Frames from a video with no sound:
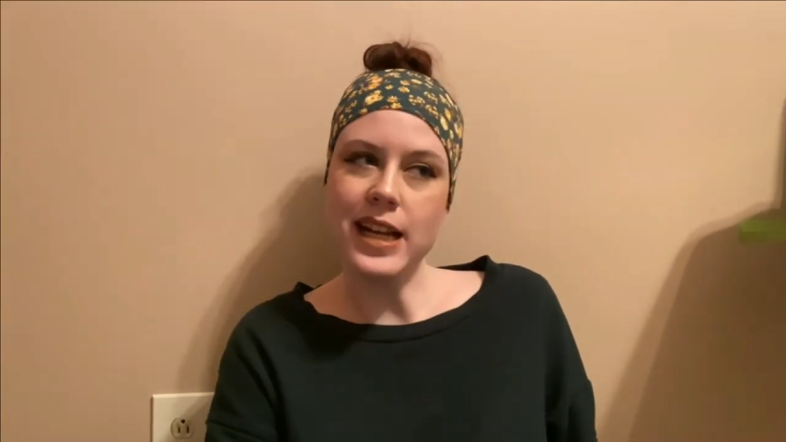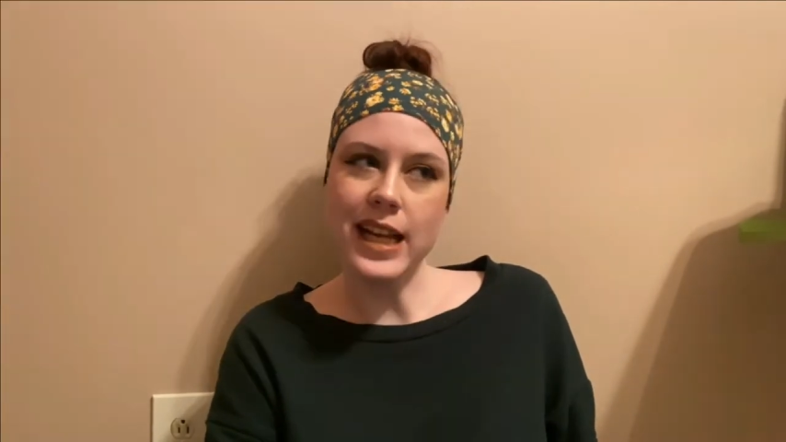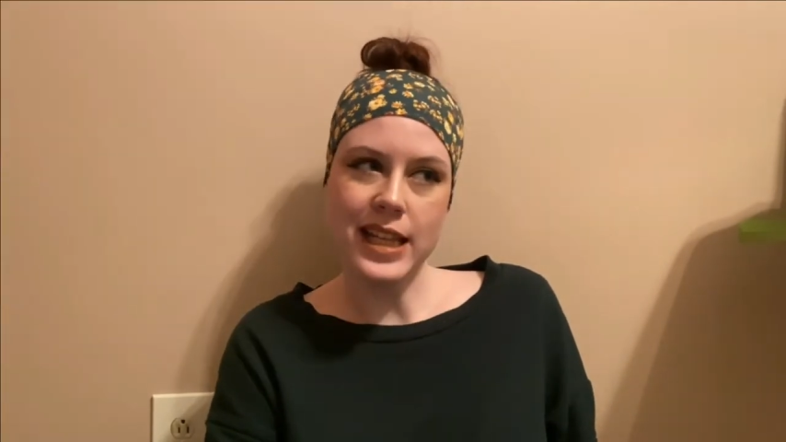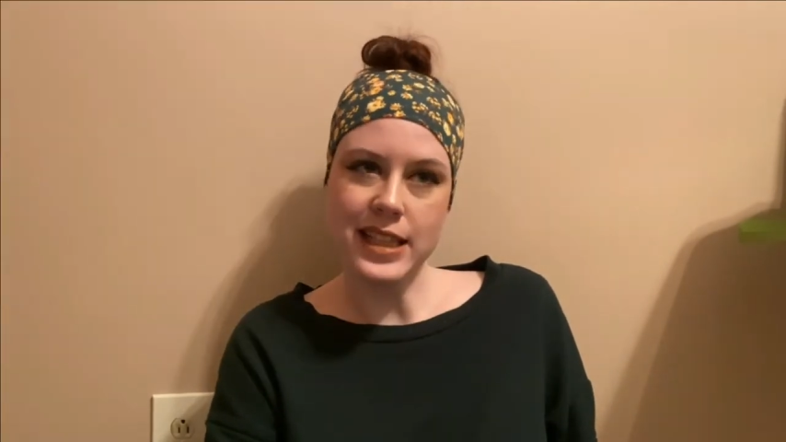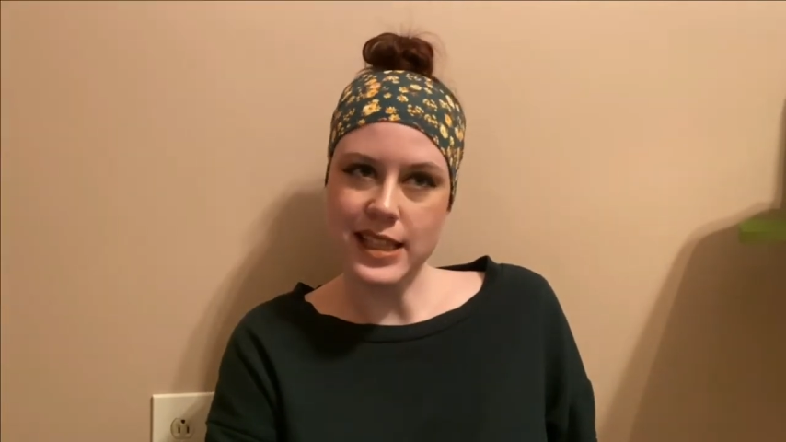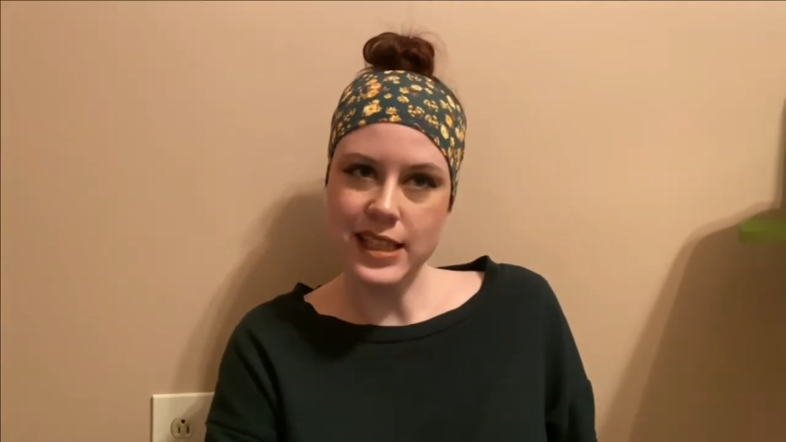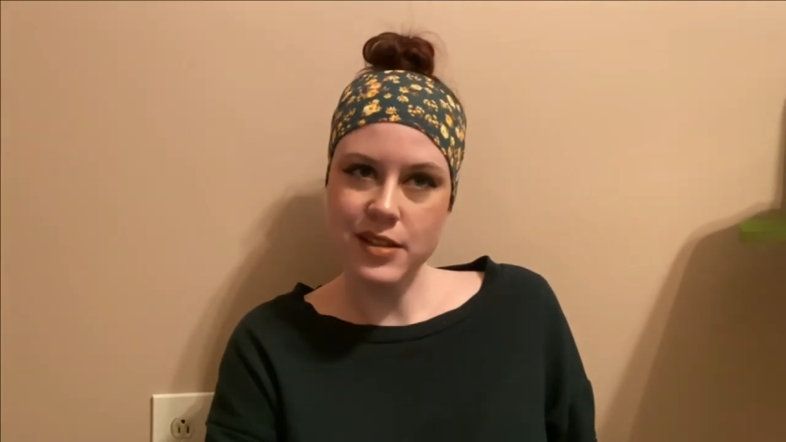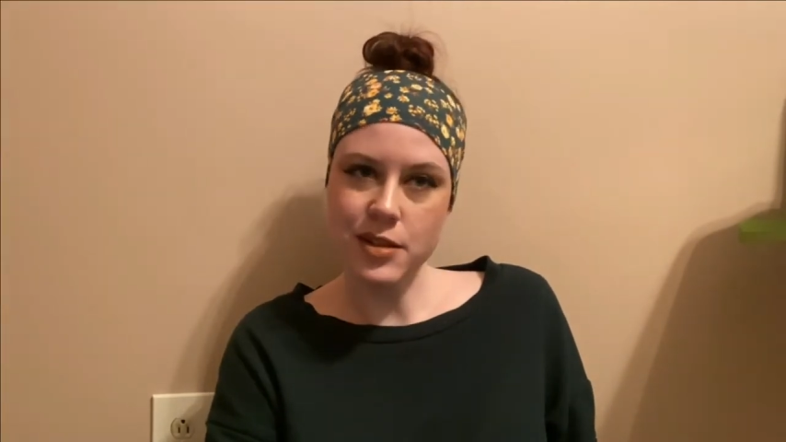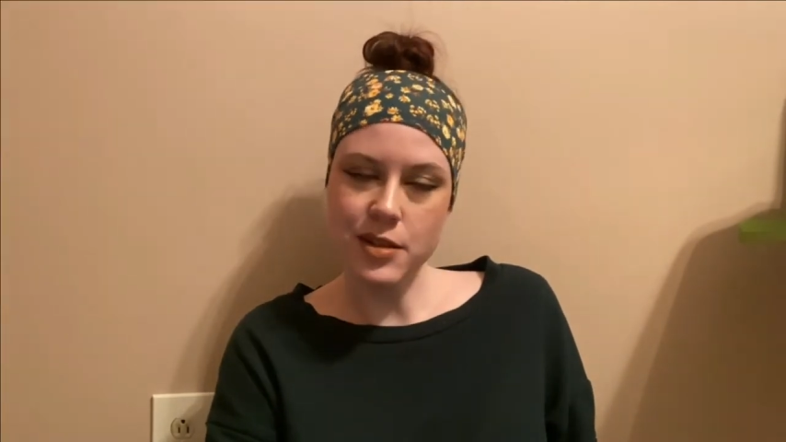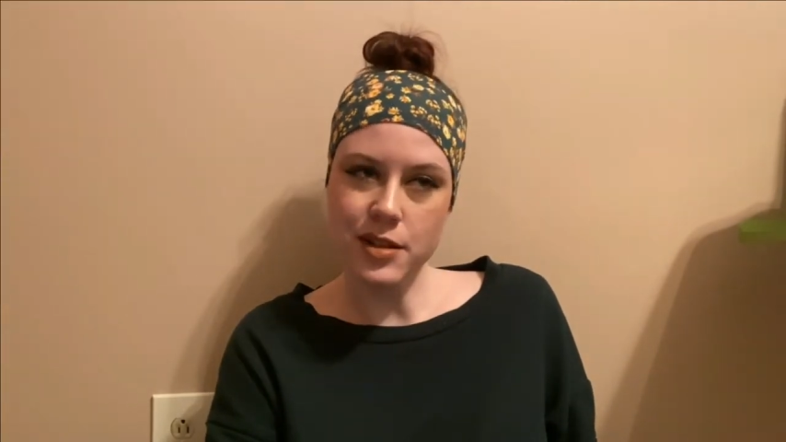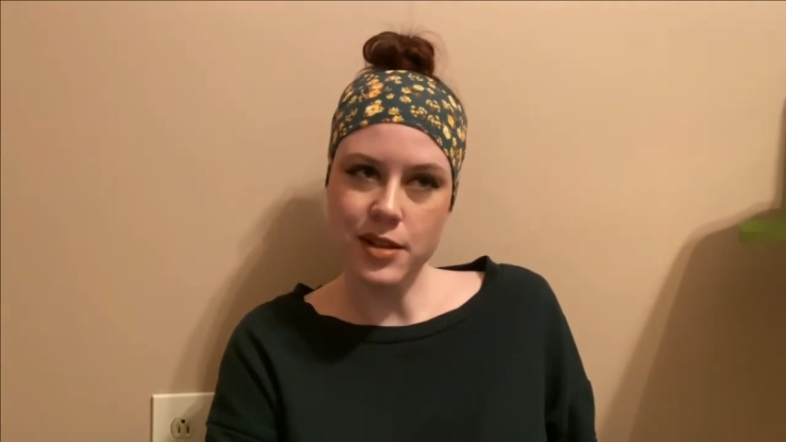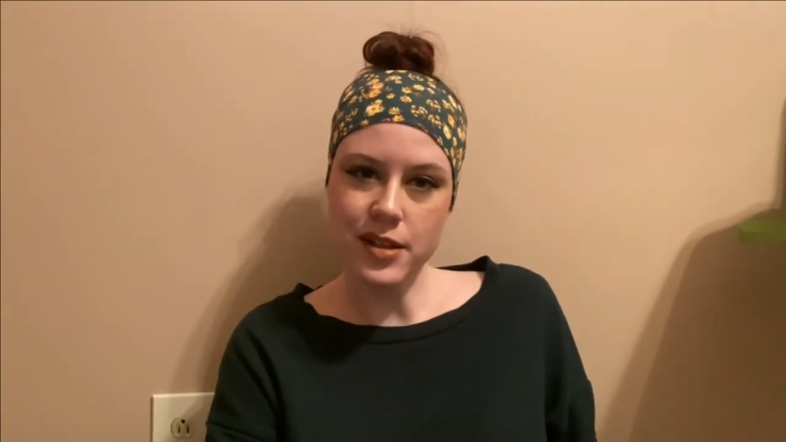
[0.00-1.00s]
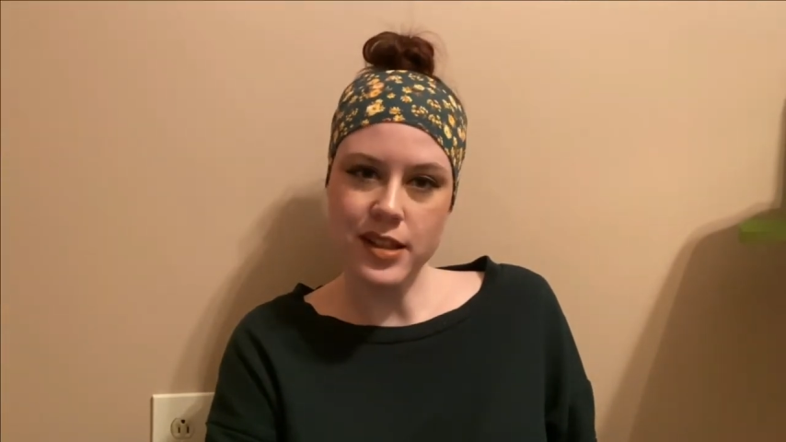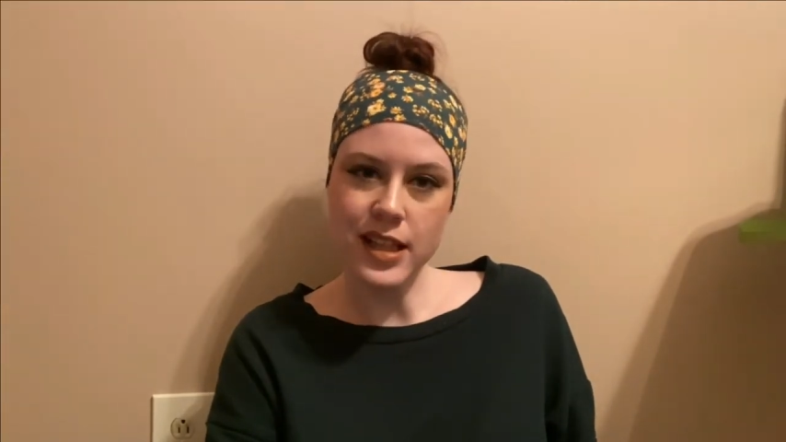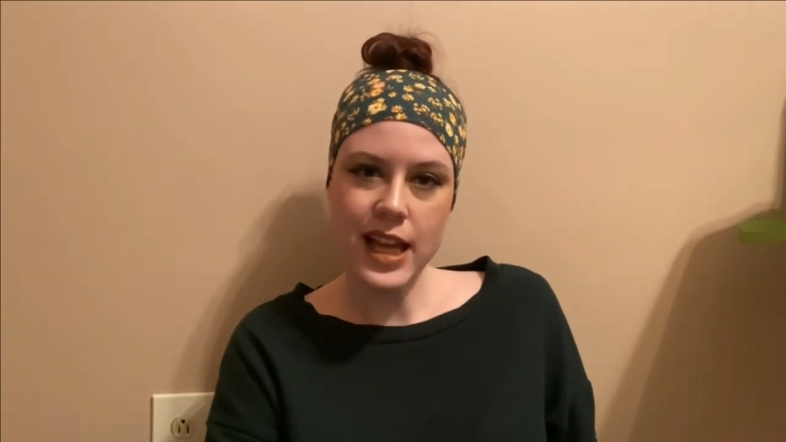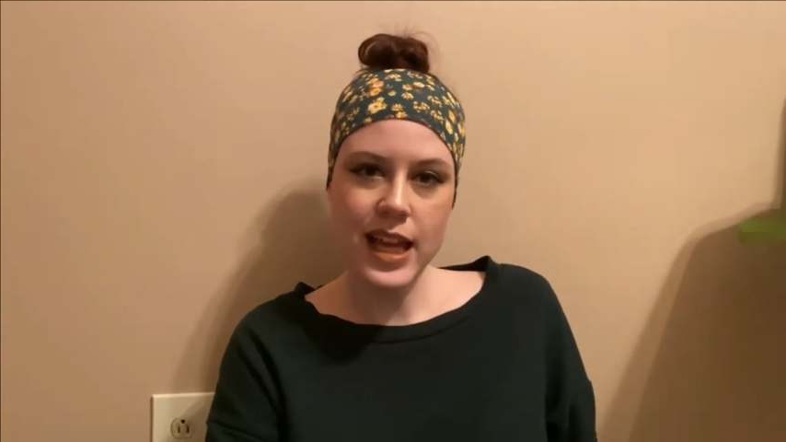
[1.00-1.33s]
alien girl